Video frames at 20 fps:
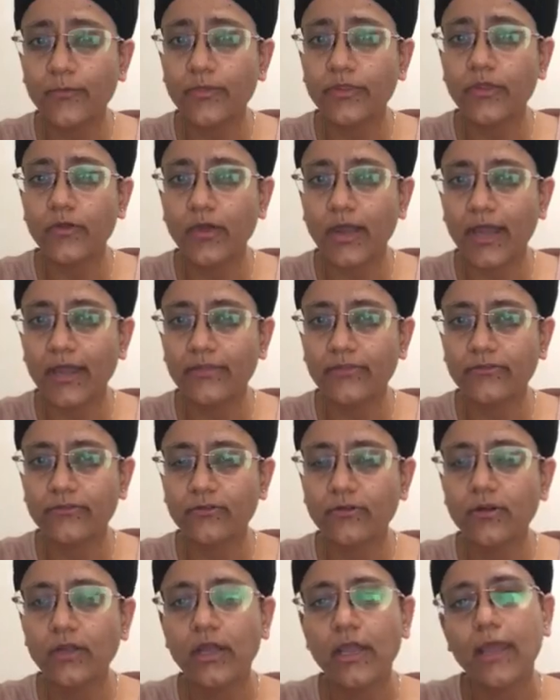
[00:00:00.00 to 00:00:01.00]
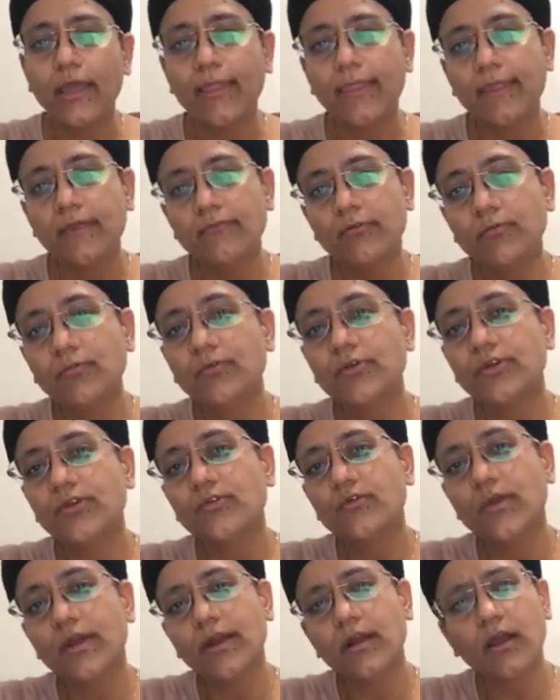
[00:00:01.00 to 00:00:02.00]
with your answer, they will put
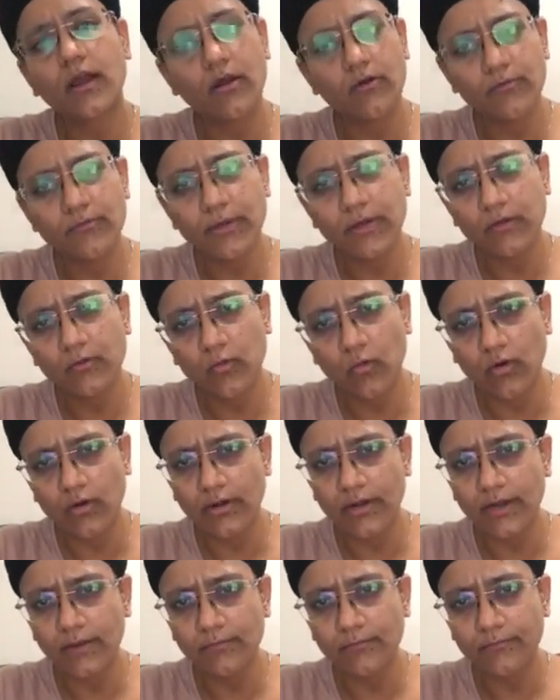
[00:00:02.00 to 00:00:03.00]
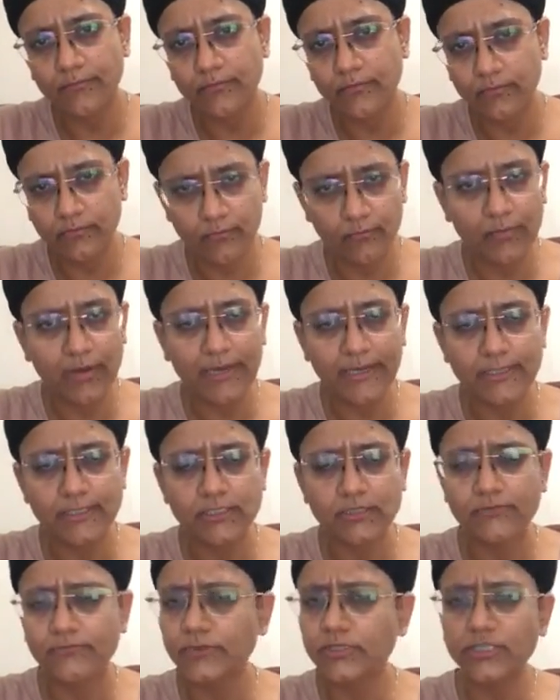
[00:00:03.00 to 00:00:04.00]
you in a government quarantine
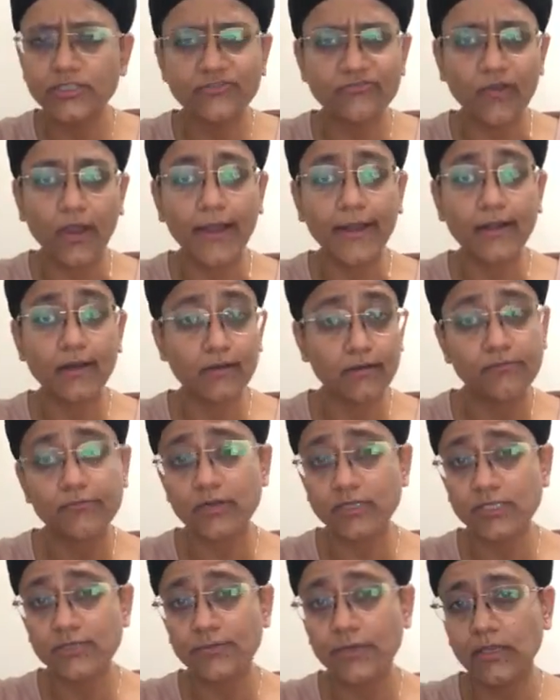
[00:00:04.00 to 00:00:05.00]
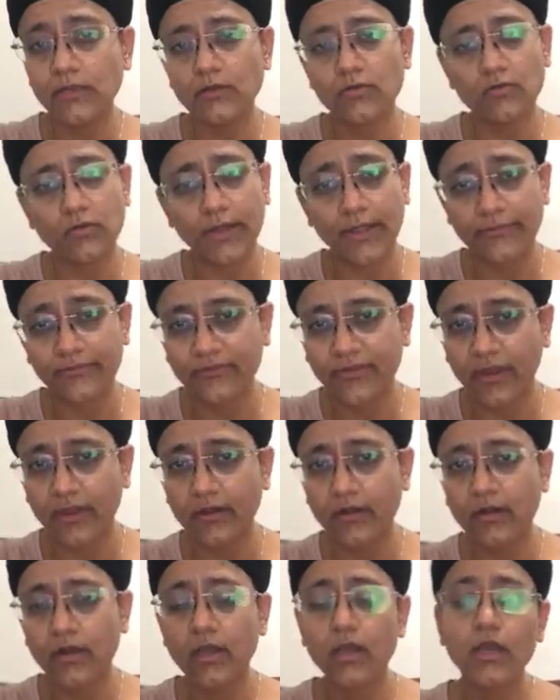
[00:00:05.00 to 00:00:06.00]
place, which is fine. Trust me, don't get
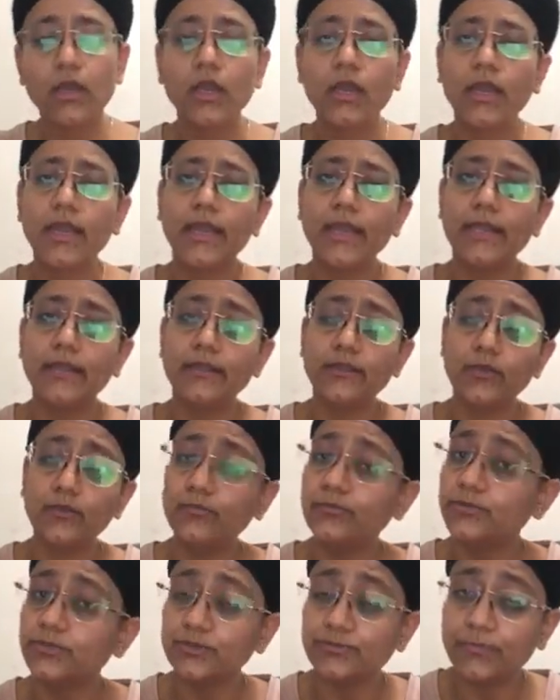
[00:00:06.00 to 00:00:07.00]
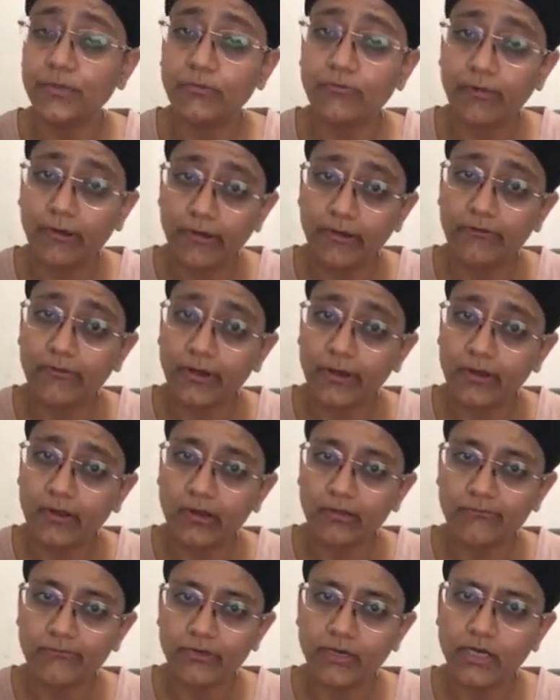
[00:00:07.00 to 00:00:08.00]
scared. You should be very, very
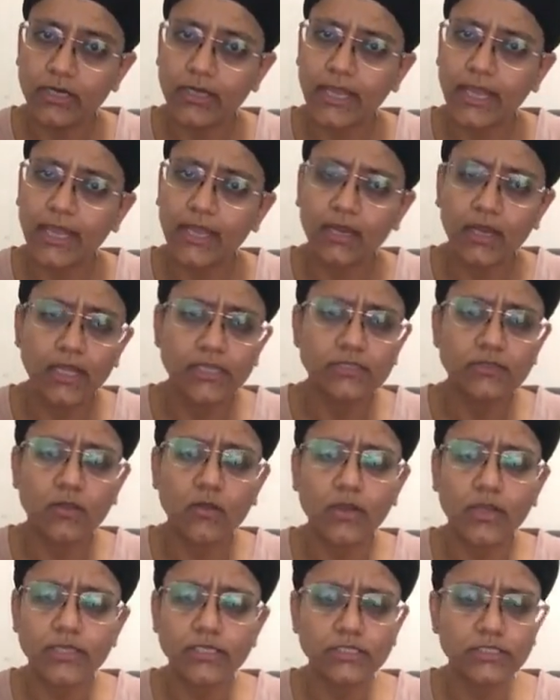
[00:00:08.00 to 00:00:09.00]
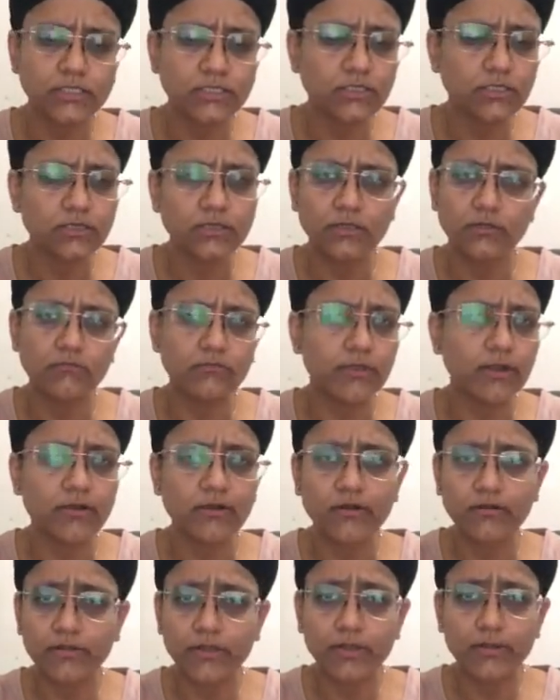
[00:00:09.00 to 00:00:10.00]
confident, and as long as
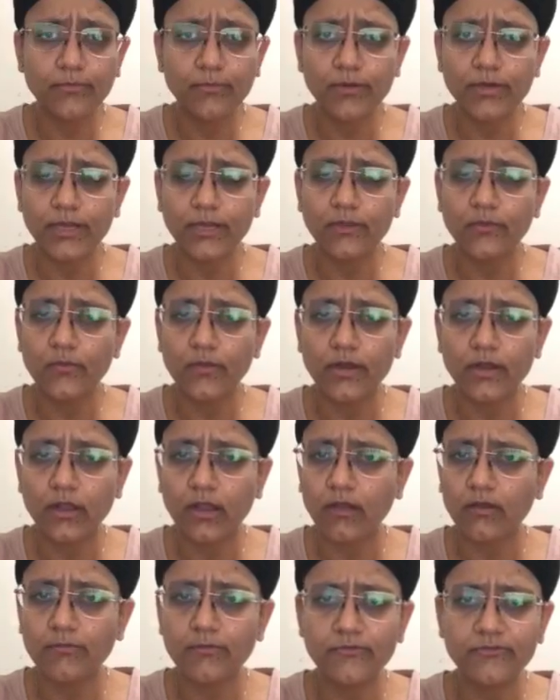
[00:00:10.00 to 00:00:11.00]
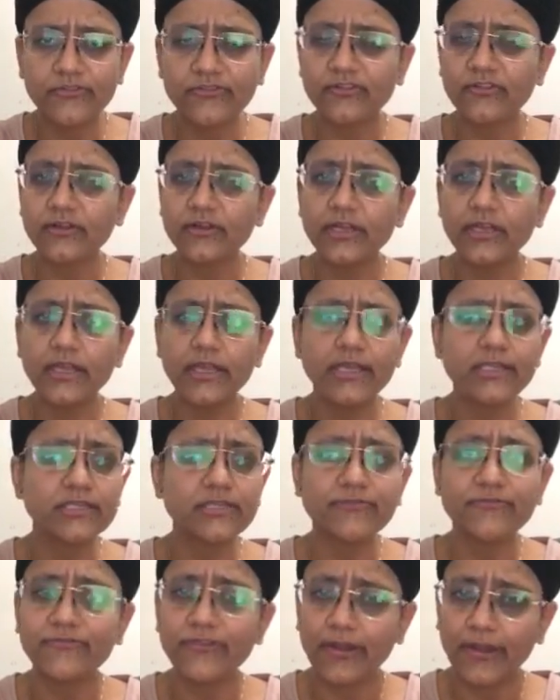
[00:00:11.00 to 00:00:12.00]
they're putting you in a government facility, it's a
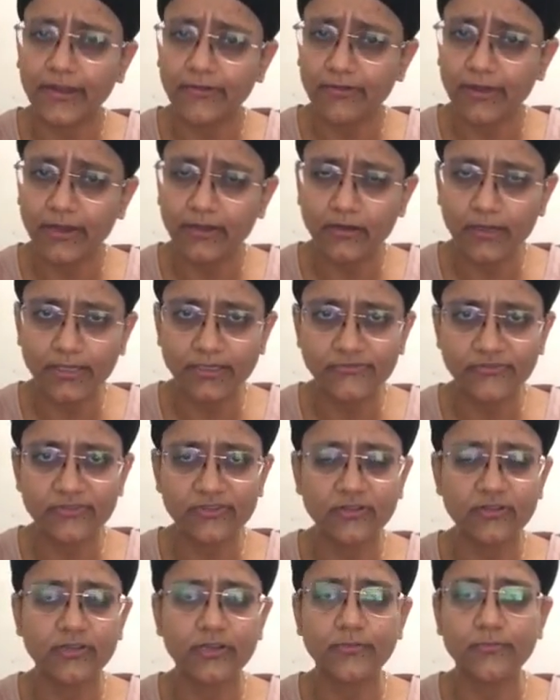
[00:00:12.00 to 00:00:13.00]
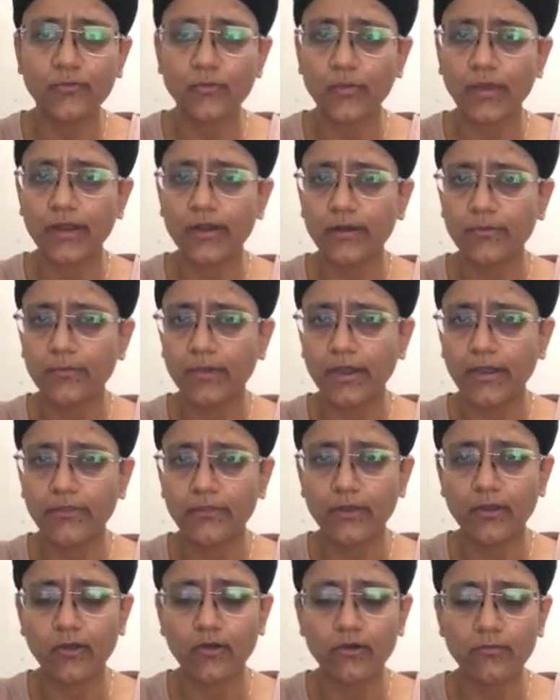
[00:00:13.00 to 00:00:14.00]
very, very nice facility provided by the
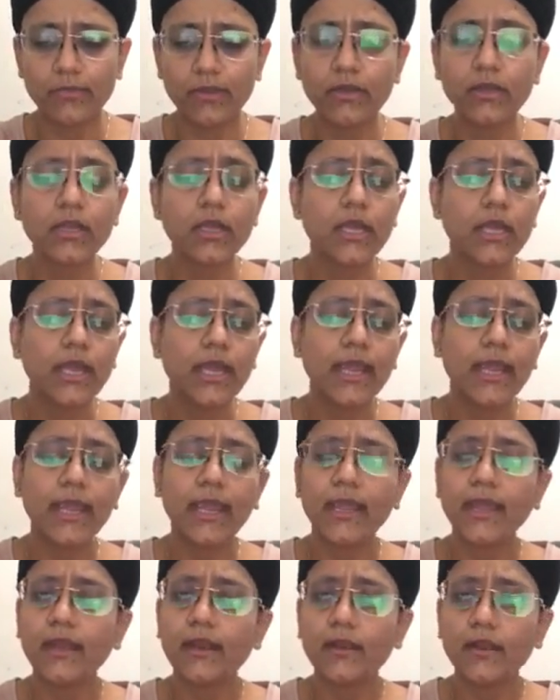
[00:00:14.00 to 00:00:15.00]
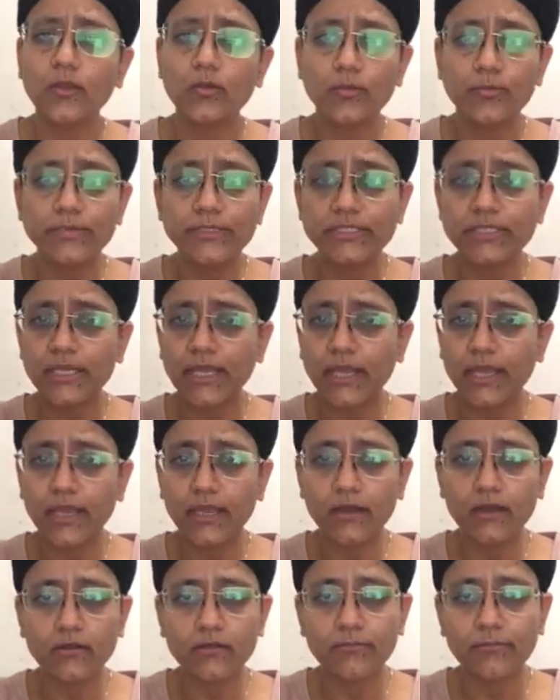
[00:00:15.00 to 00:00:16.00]
government, and you'll be staying
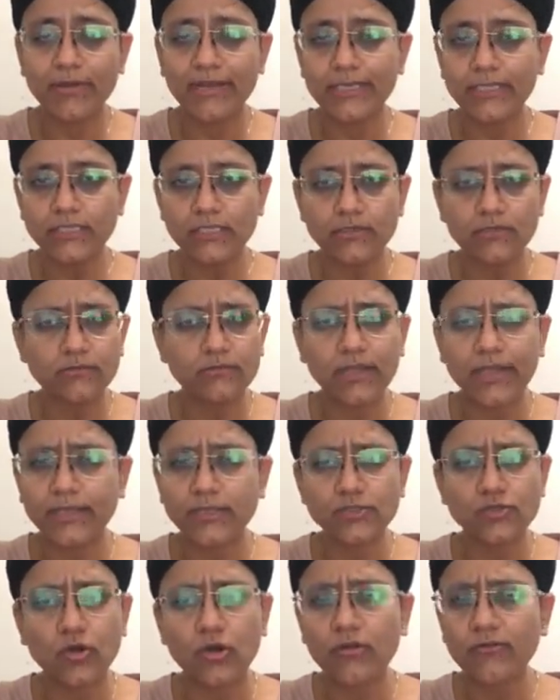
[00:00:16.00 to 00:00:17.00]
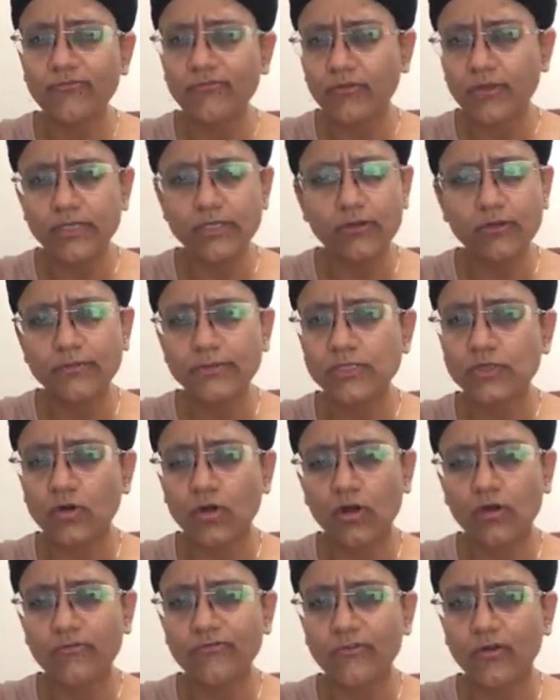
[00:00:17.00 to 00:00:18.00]
in a place like it'll be
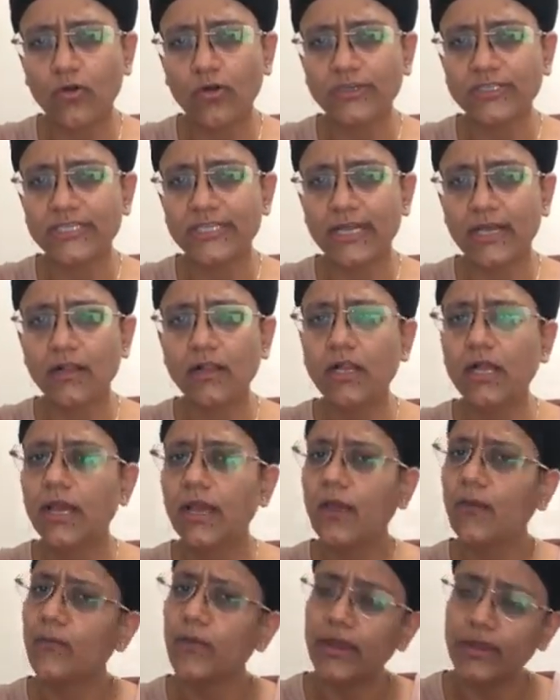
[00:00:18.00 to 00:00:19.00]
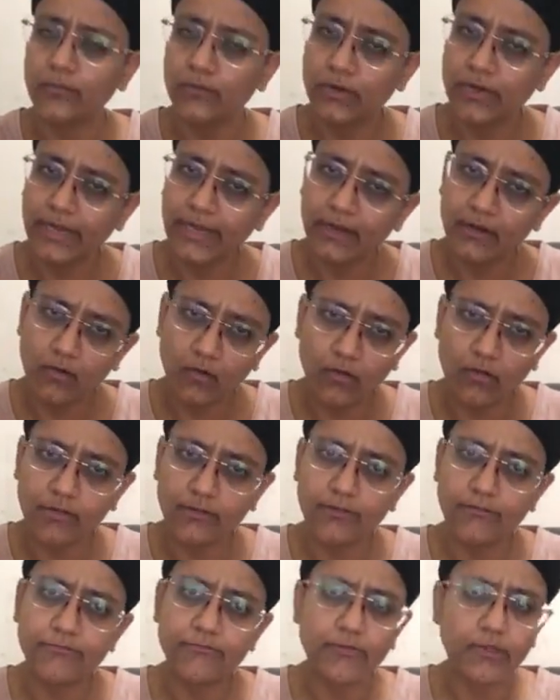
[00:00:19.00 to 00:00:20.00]
sort of a hotel where you would get all
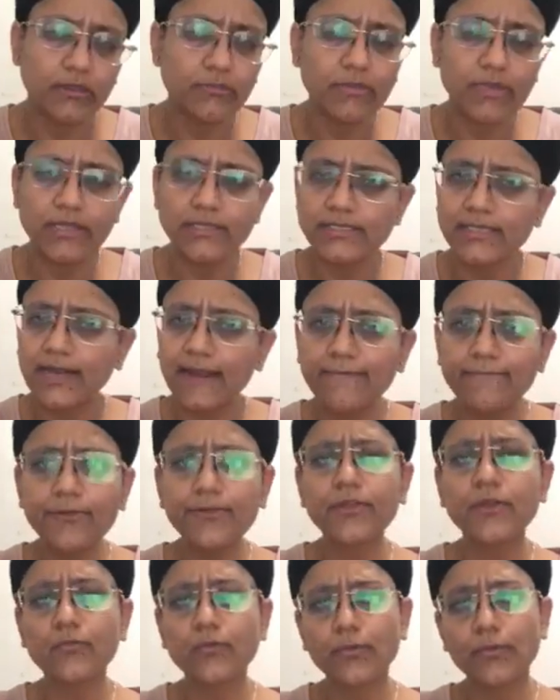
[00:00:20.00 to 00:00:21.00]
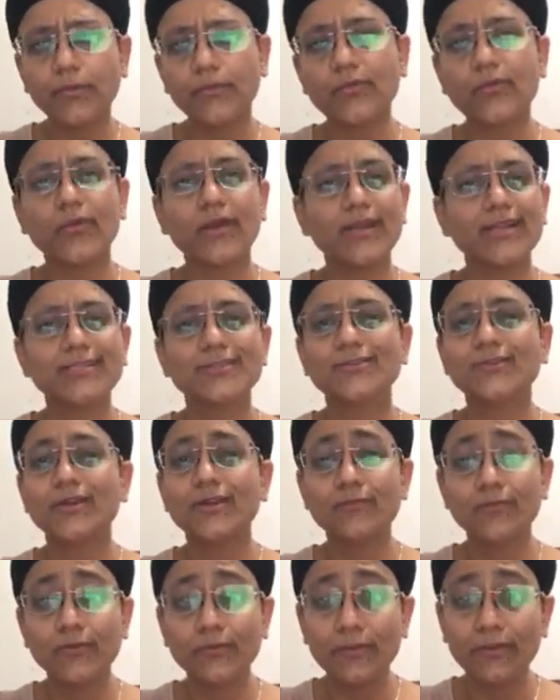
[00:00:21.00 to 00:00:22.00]
your 3 meals and everything would be provided. So
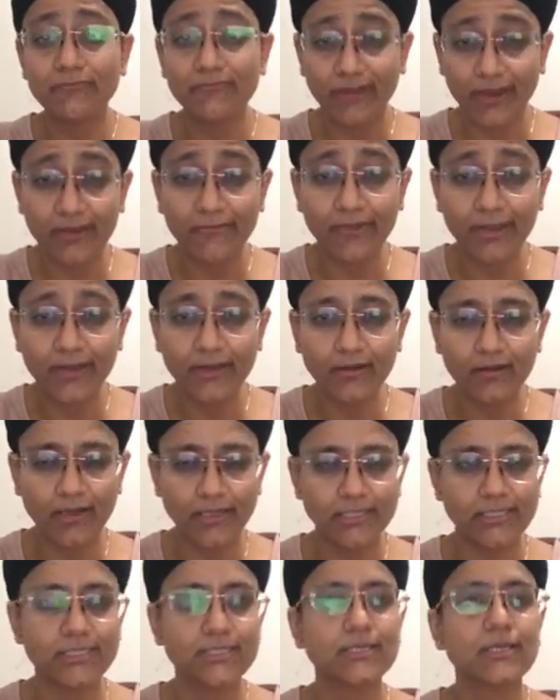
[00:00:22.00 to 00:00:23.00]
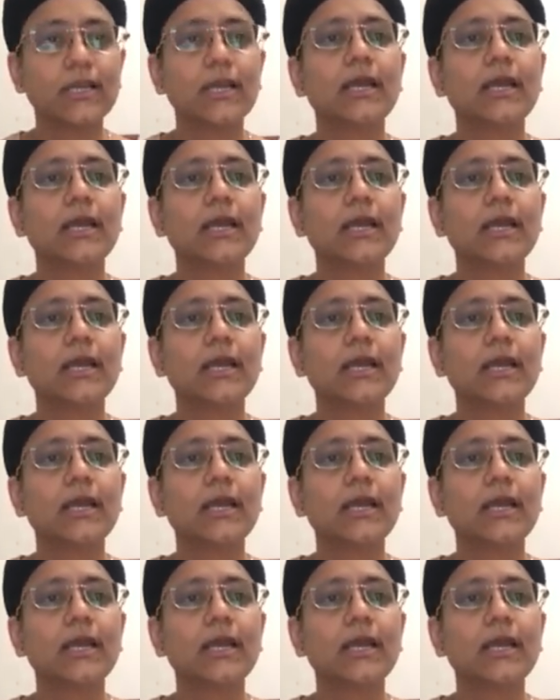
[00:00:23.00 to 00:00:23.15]
it would be very, very nice.